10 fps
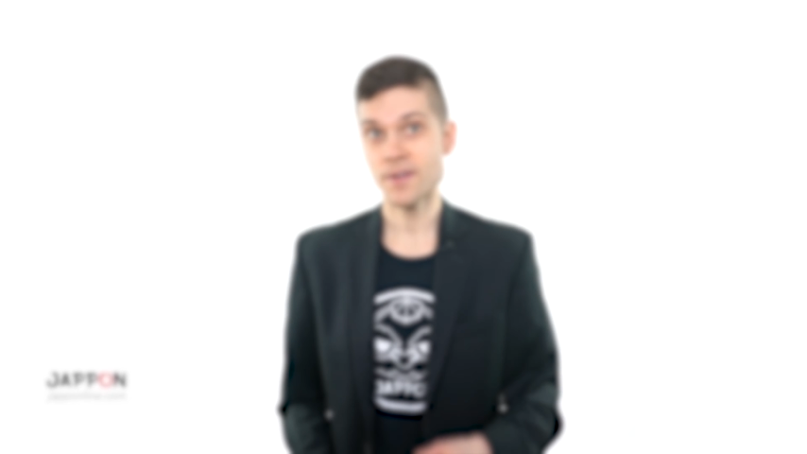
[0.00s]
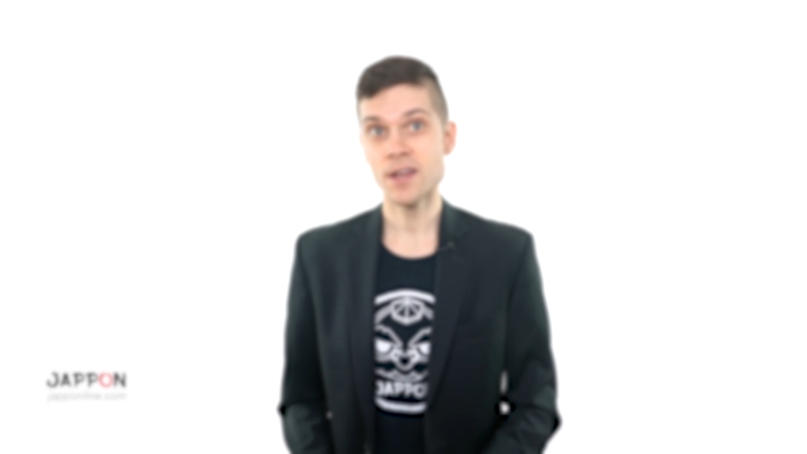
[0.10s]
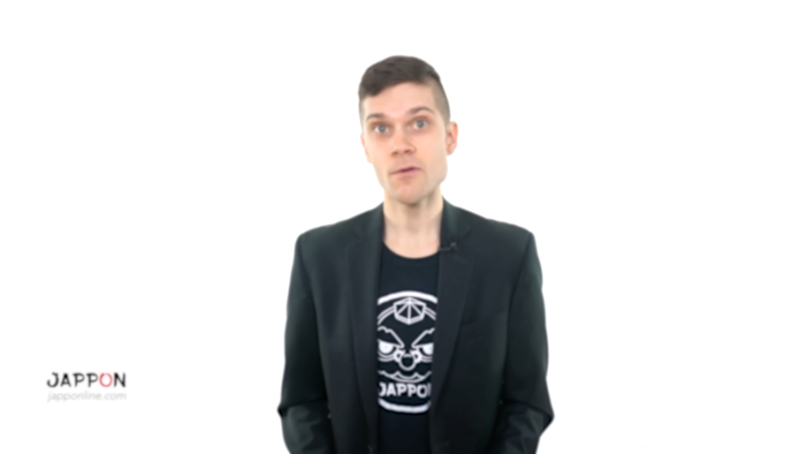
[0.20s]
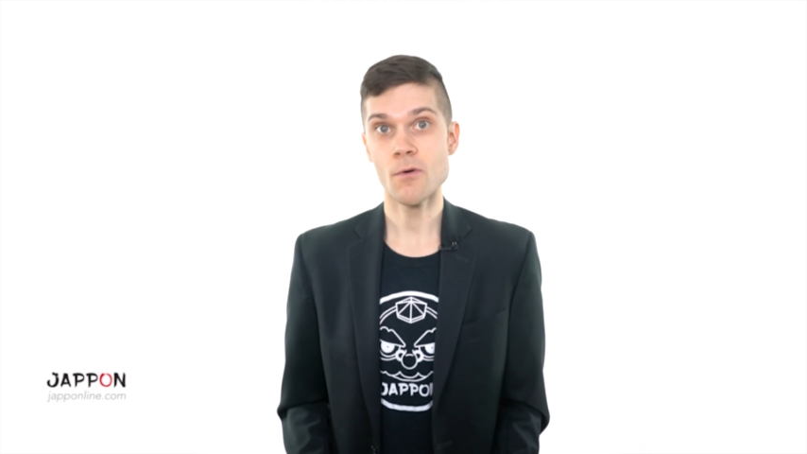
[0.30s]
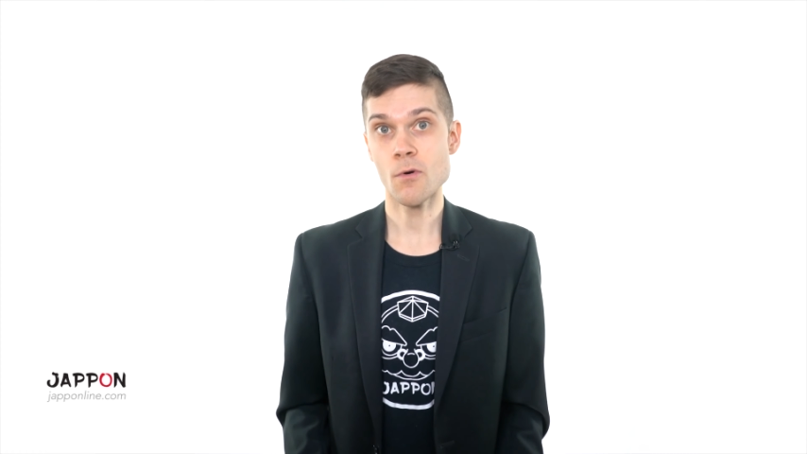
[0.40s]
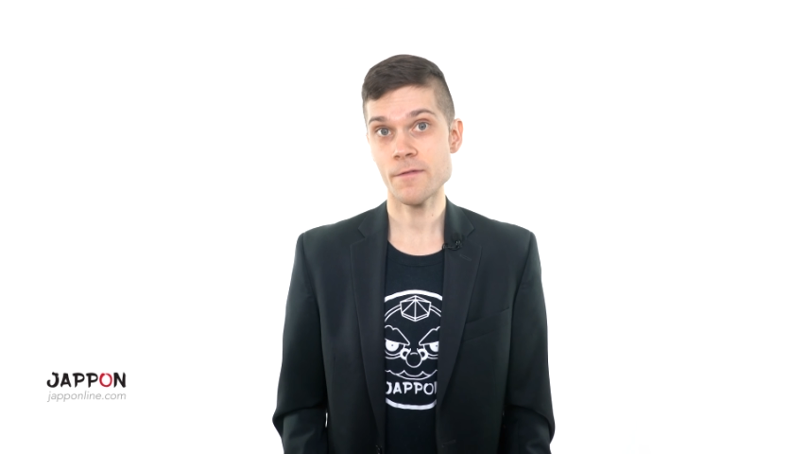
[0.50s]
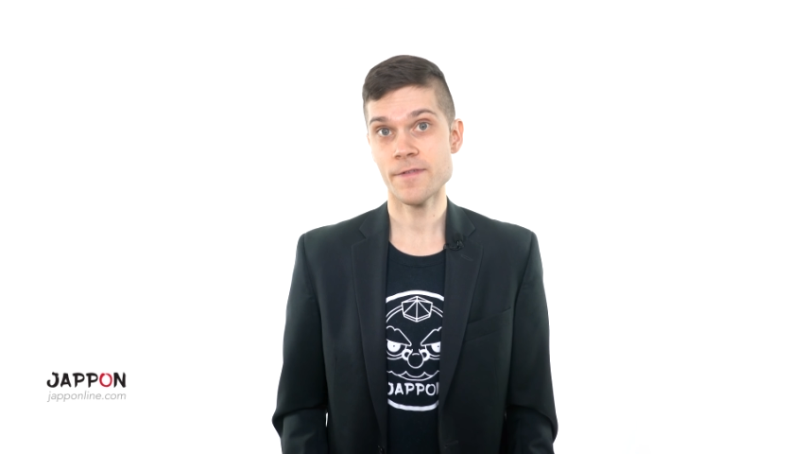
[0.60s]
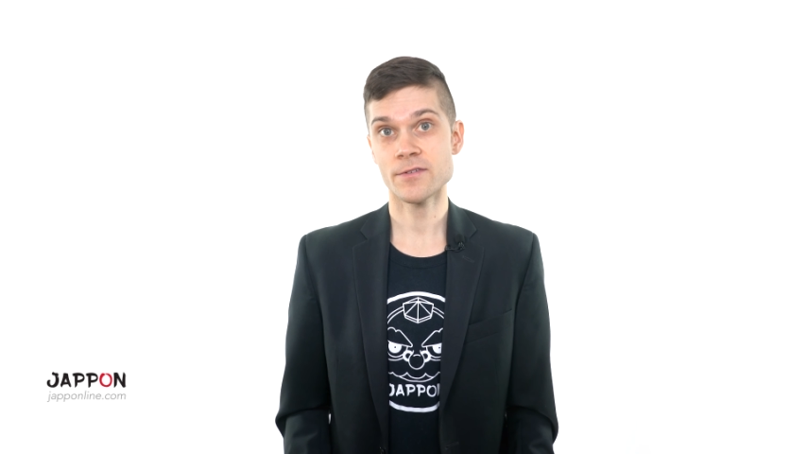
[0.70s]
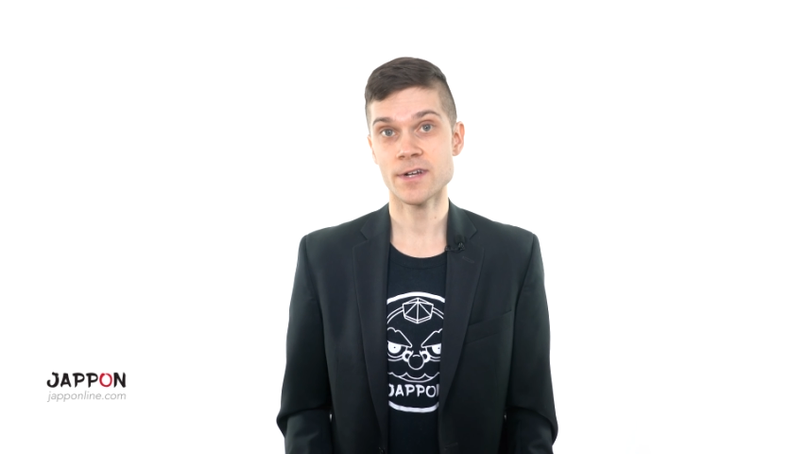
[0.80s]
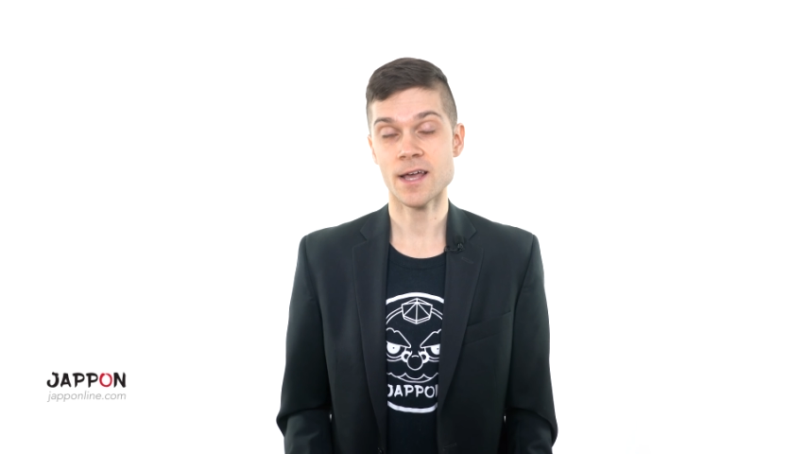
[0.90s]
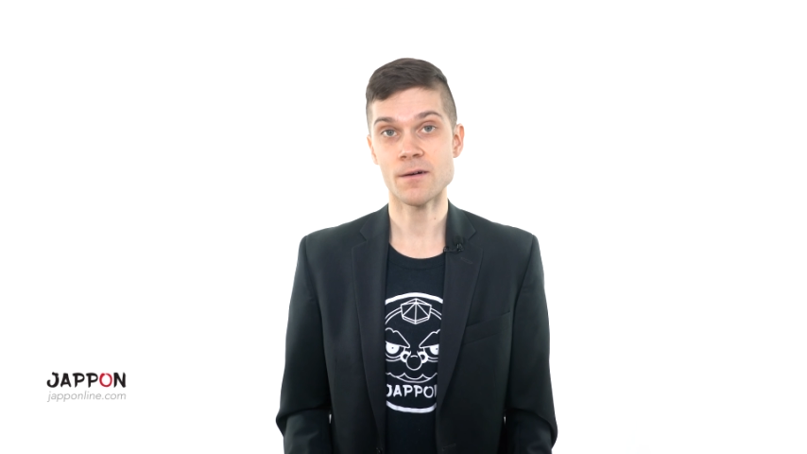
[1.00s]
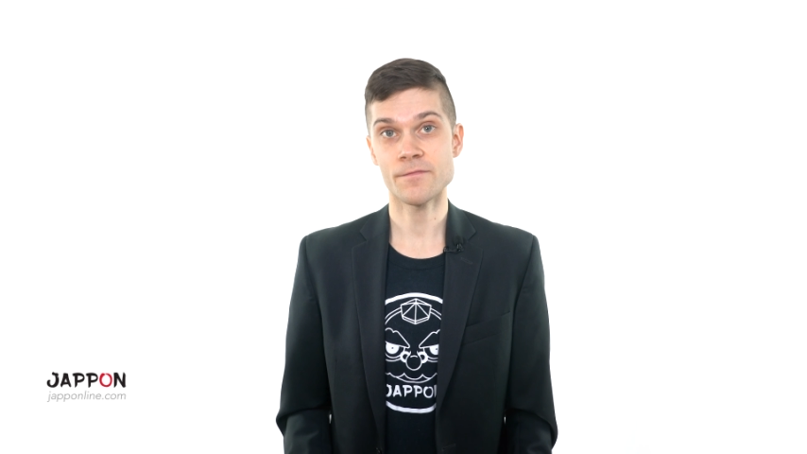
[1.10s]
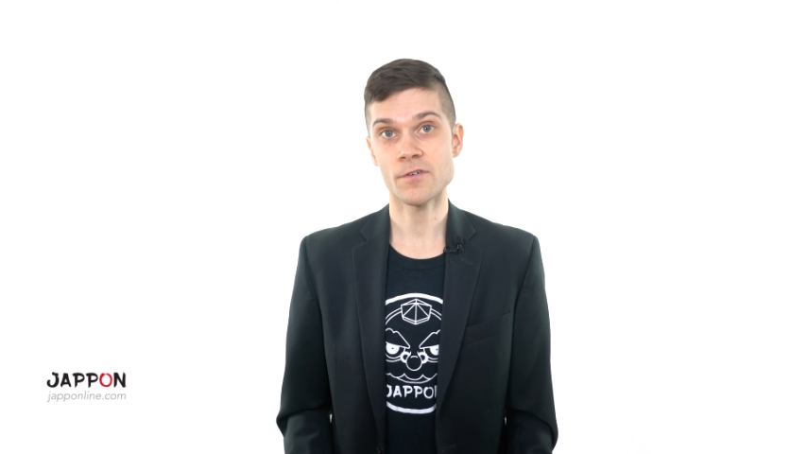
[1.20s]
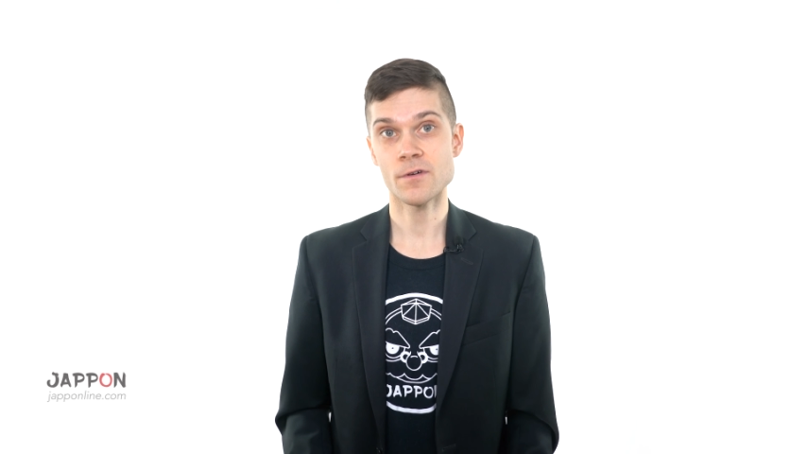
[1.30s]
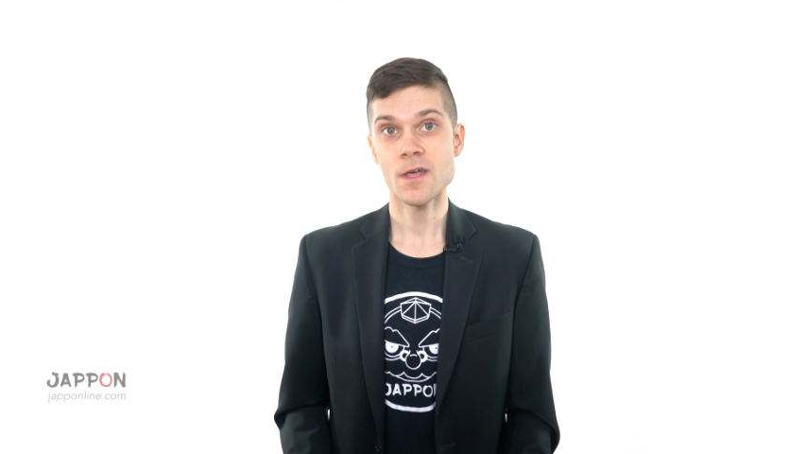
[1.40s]
video or found it
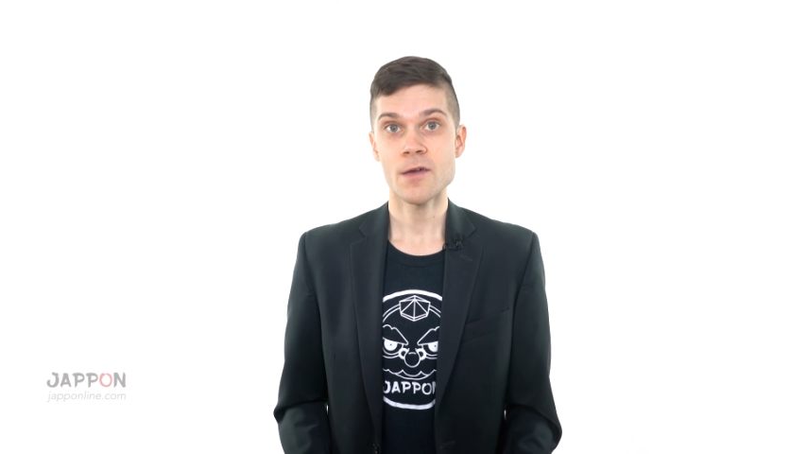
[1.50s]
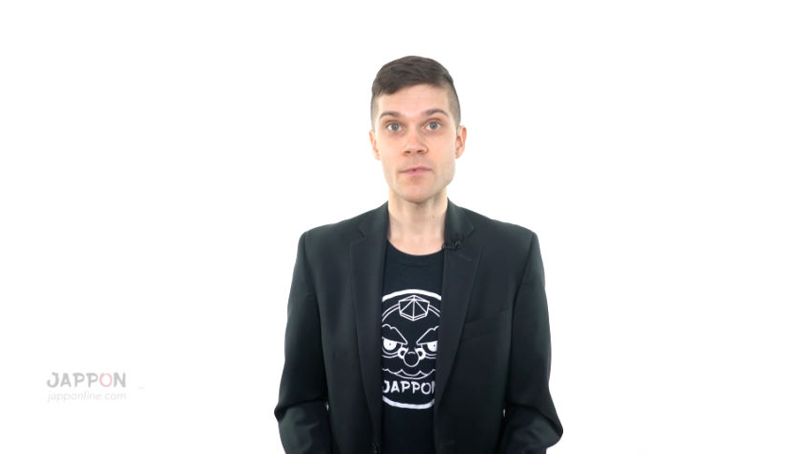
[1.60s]
helpful,